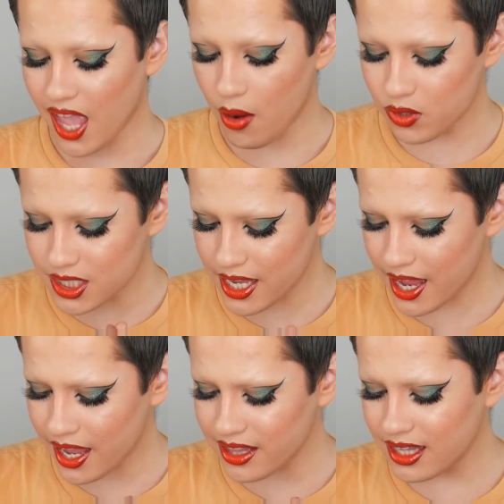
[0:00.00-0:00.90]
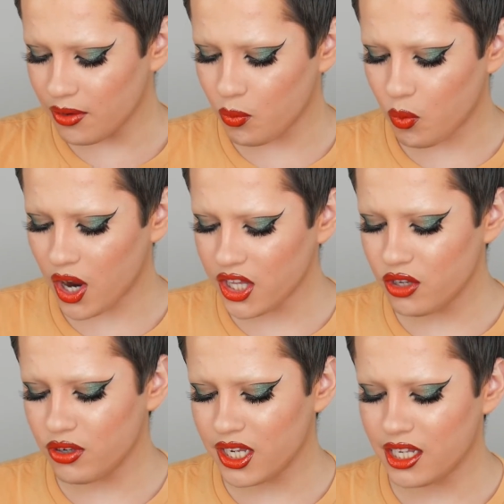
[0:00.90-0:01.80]
I would say the one
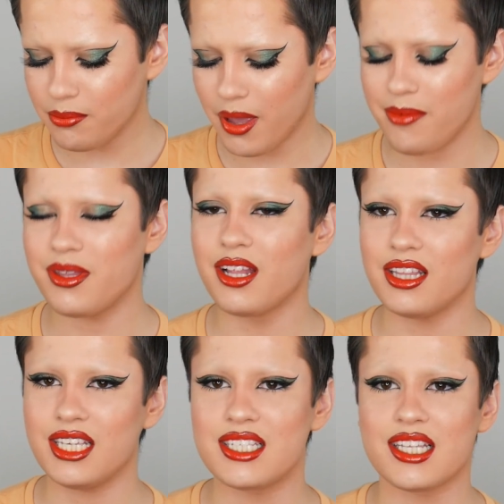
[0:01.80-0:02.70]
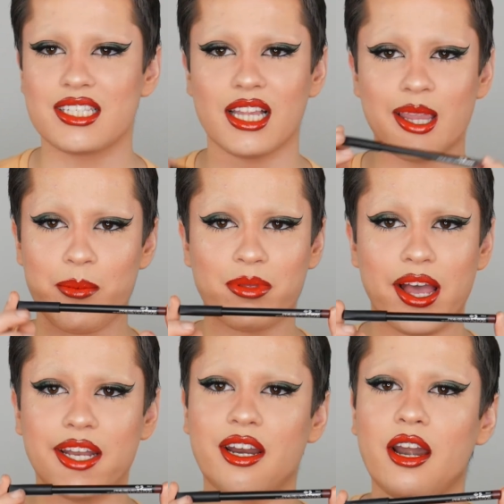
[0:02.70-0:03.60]
who need maybe the least is the lip
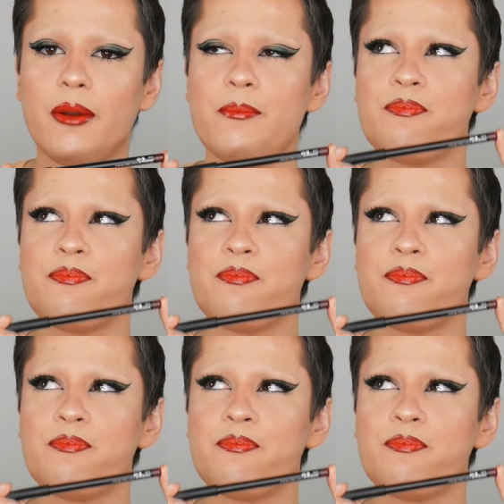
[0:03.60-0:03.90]
liner.